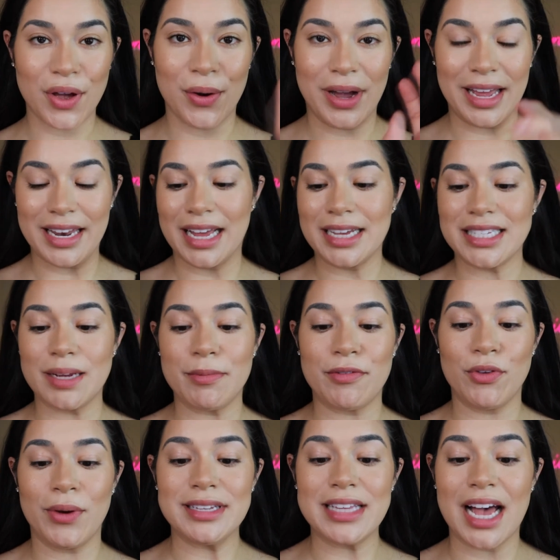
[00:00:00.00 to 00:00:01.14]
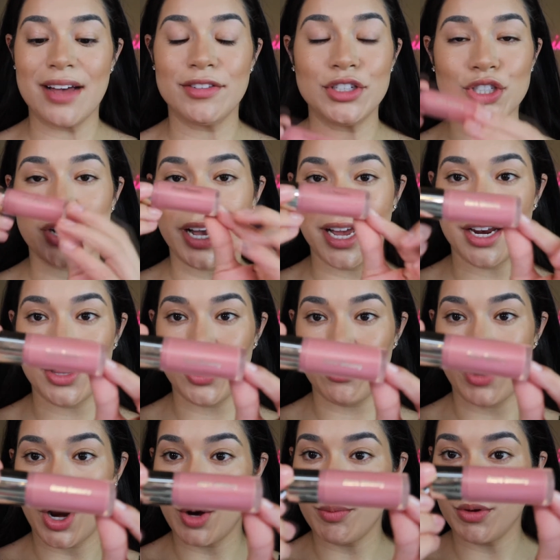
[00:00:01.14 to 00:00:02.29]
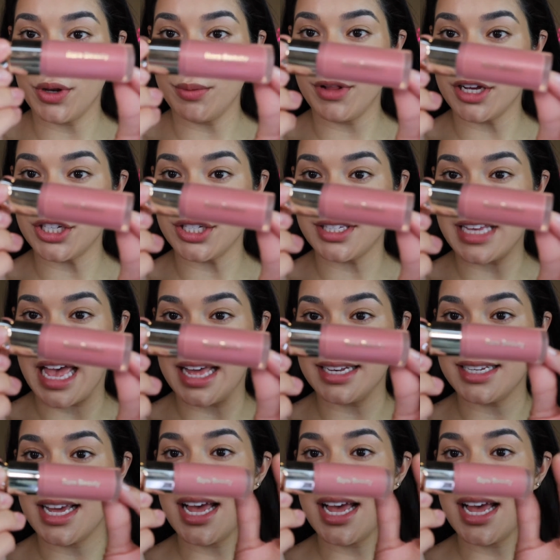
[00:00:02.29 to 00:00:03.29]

Okay, next up, if you guys haven't tried the Rare Beauty blushes yet,